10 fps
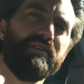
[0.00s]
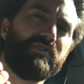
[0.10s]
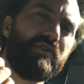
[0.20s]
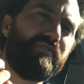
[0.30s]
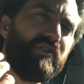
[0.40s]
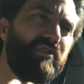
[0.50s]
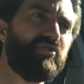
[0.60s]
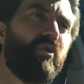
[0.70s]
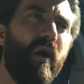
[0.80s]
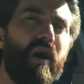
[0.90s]
So if you can
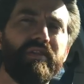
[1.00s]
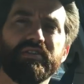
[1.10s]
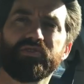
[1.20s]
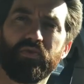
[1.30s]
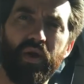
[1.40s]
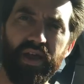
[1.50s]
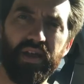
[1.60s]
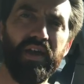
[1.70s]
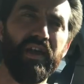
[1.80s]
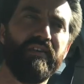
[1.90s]
draw, that's great.
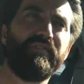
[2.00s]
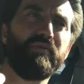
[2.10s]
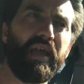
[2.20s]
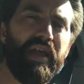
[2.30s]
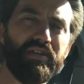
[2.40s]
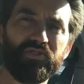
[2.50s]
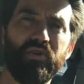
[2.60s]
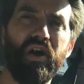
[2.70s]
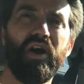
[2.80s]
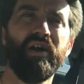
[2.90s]
If you can't
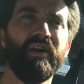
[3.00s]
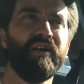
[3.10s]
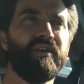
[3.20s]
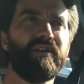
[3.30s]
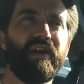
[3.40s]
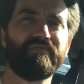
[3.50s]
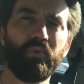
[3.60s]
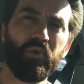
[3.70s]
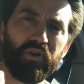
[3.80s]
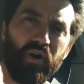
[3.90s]
draw, you have to
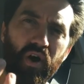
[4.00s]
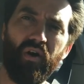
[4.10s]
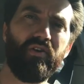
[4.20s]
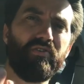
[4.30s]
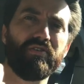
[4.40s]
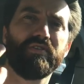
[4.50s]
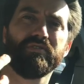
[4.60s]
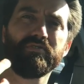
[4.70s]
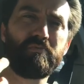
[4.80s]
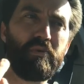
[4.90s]
work harder than
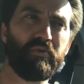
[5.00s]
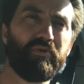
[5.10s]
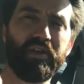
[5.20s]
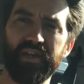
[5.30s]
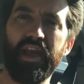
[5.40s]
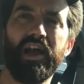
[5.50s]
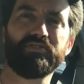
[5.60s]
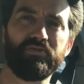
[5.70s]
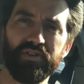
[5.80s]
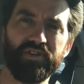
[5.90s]
those people who can
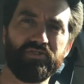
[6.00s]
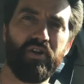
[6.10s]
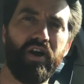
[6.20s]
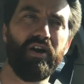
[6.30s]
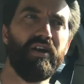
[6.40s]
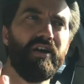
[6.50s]
naturally draw.